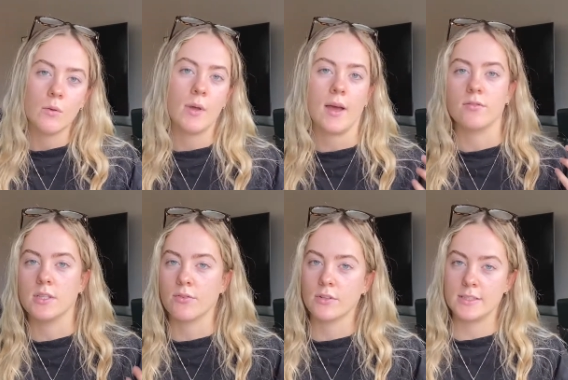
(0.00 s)
We have
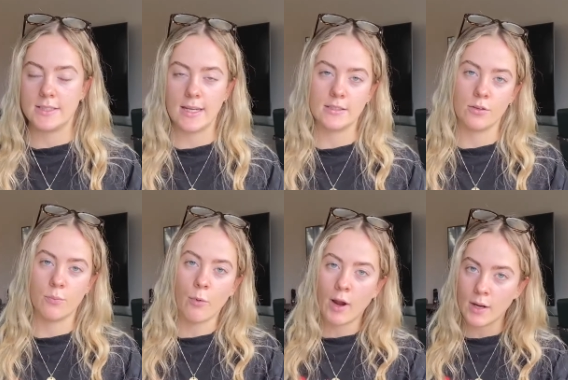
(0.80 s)
different states
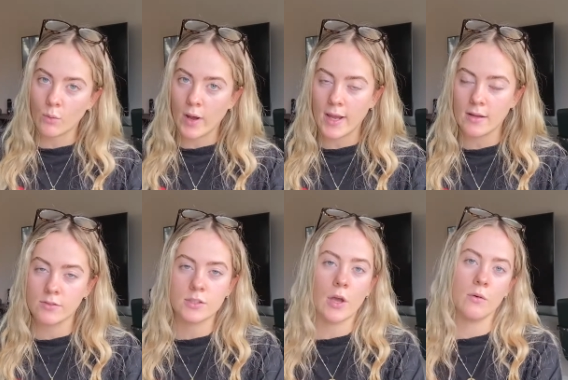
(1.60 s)
of brain
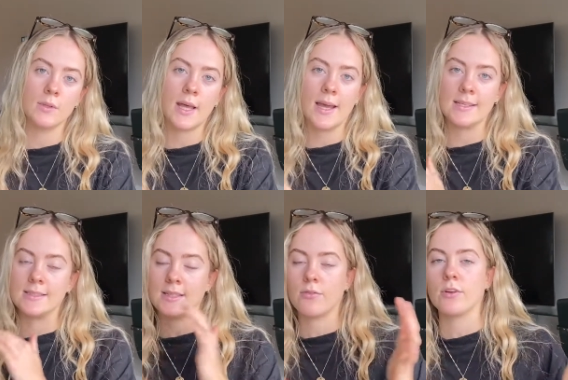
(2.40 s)
waves, so there
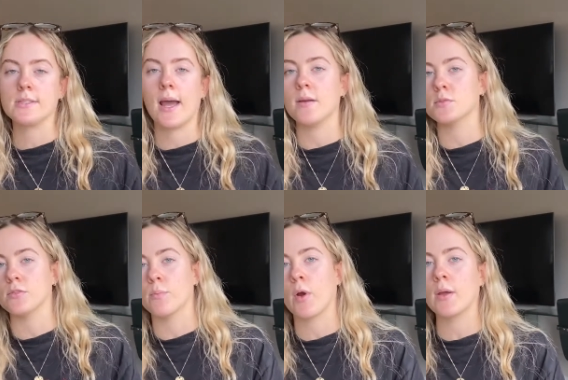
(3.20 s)
is different types
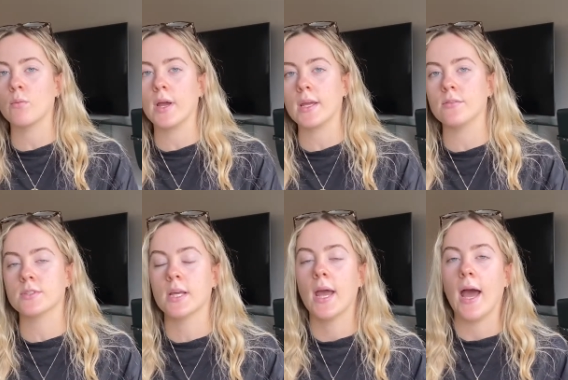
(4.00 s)
of brain waves,